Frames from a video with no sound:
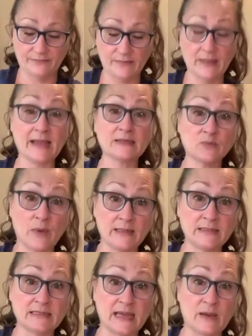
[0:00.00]
Last
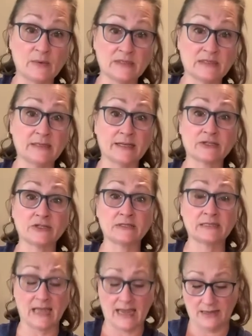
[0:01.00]
Wednesday was election
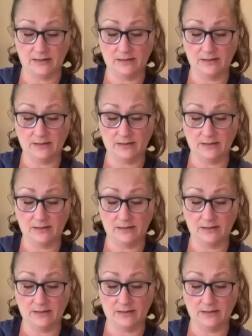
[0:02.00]
day.